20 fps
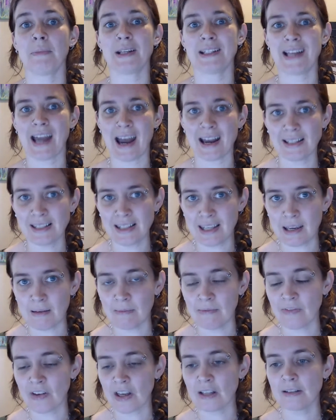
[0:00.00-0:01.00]

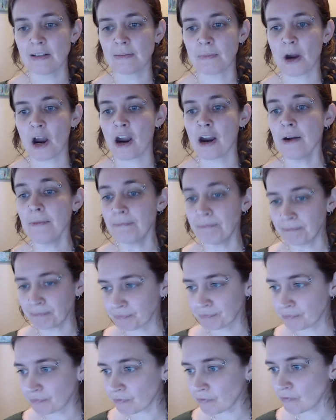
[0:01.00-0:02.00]
potassium feldspar.
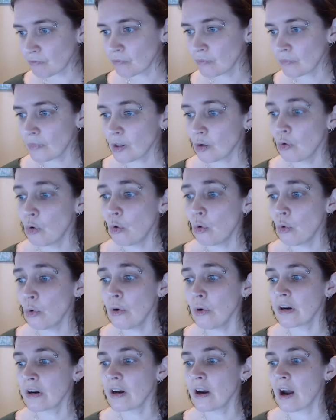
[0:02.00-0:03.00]

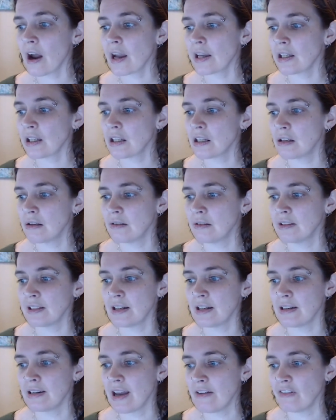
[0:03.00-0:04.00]
Or I could use
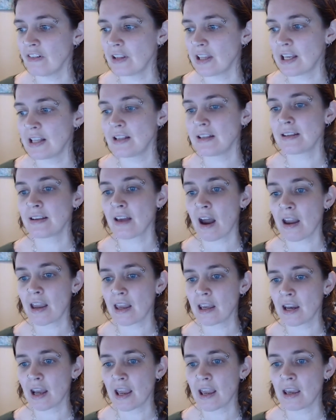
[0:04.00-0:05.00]
nepheline
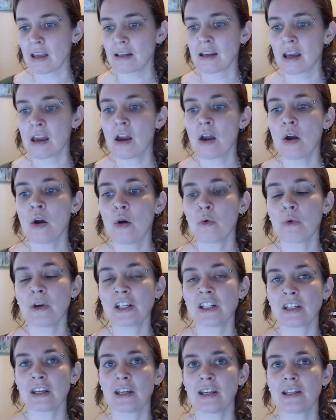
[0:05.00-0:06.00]
cyanite,
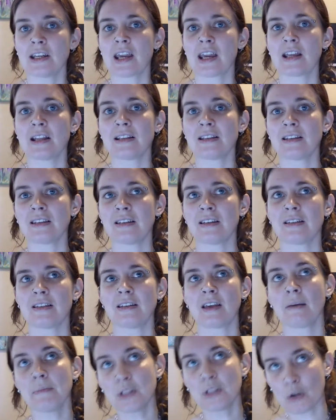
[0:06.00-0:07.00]
which contains
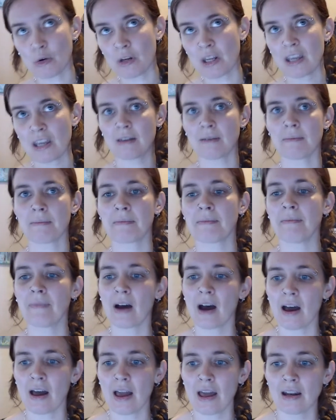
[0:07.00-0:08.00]
some sodium
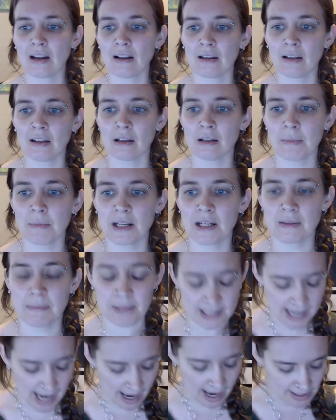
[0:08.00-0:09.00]
and a little bit of
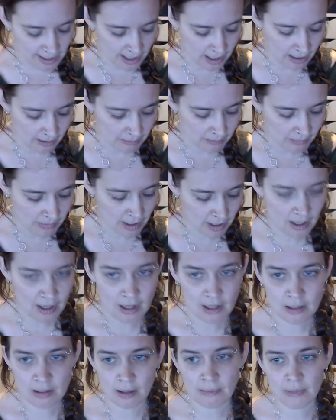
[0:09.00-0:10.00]
potassium.
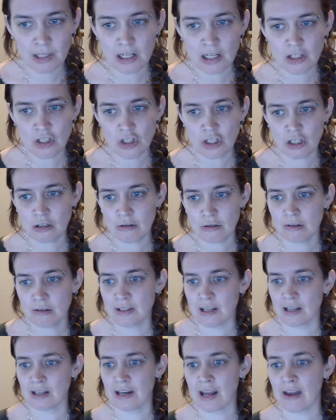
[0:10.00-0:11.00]
So I'm going to
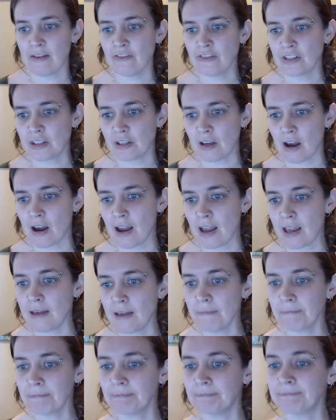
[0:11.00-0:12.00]
choose
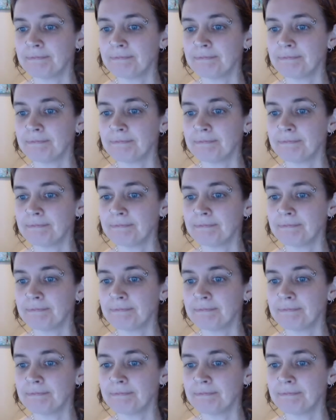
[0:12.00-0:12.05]
Nef-Cy.